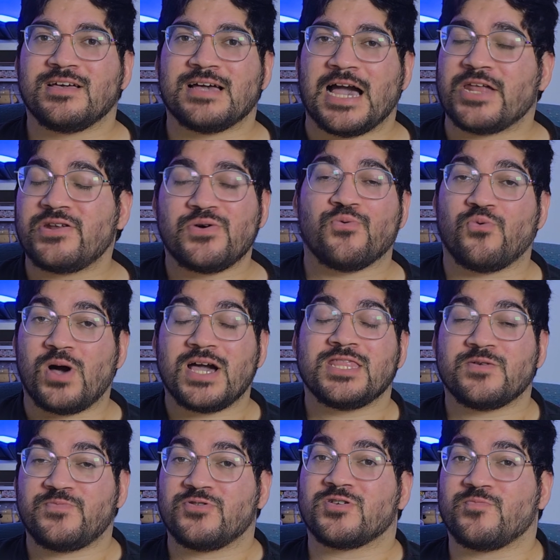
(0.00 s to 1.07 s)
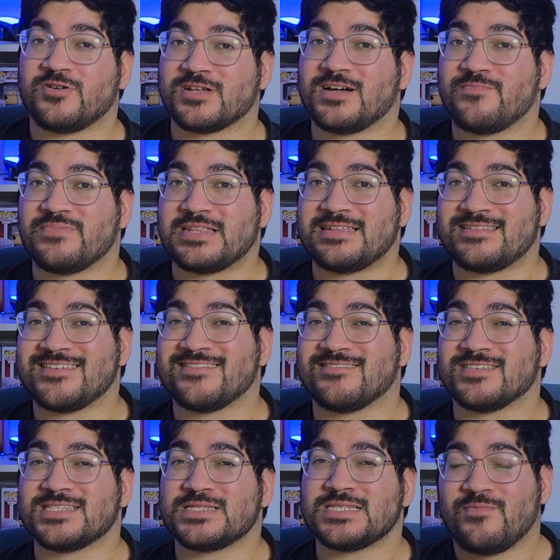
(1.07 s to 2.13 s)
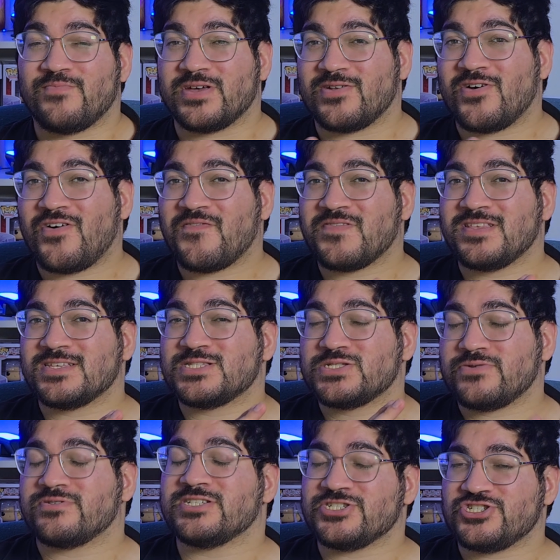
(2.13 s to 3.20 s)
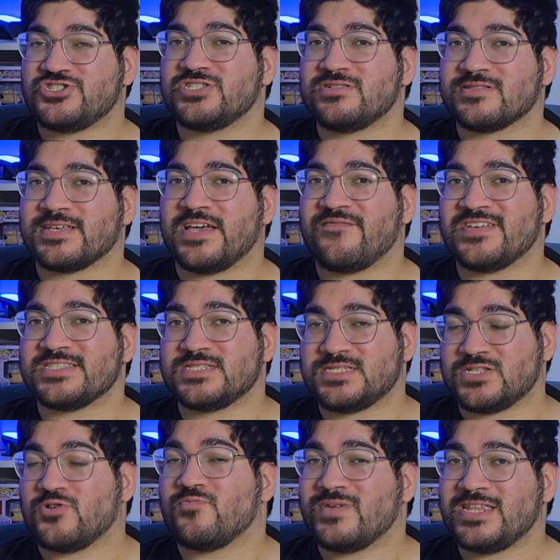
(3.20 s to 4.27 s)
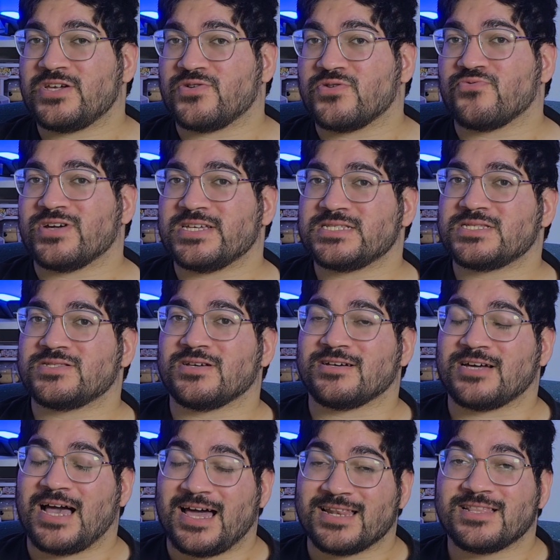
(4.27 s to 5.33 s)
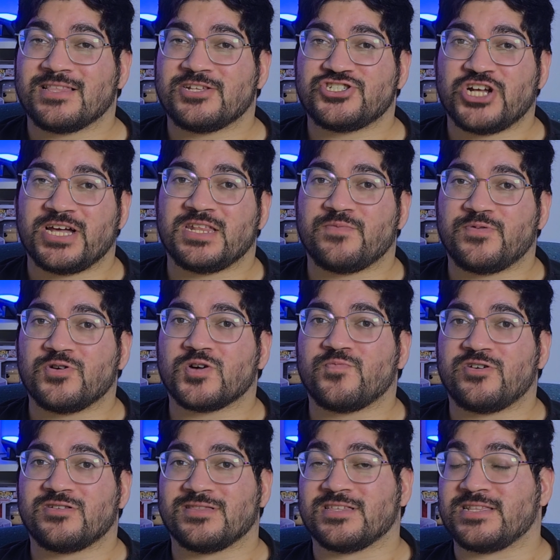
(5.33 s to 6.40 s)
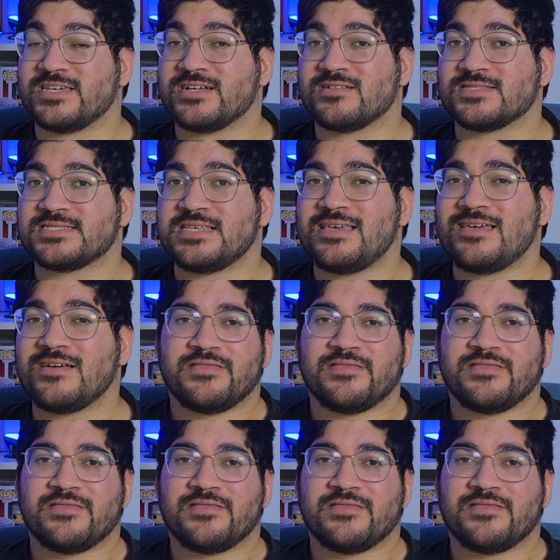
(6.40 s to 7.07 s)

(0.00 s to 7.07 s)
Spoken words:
I don't know why the Pokemon Company did this, but after Sword and Shield gave us so many good ways to hunt shiny Pokemon in the DLC,